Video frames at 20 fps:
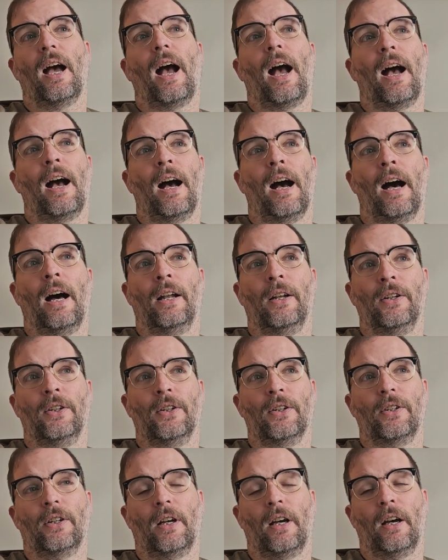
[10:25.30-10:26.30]

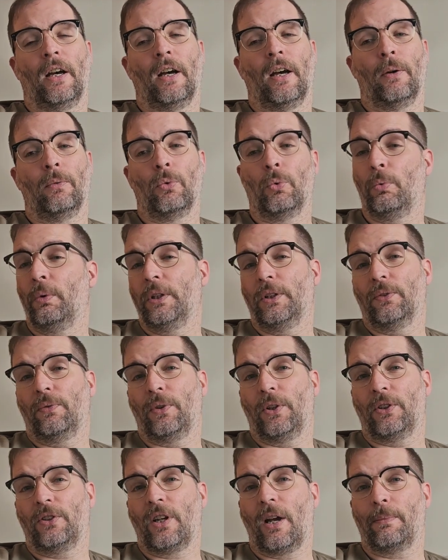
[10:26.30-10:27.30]
and uh, we'll read the
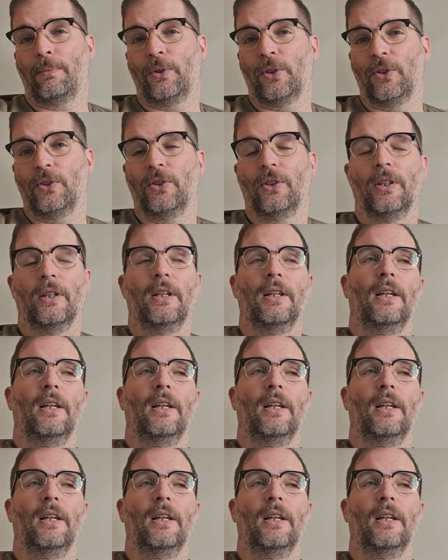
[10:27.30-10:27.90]
first chapters.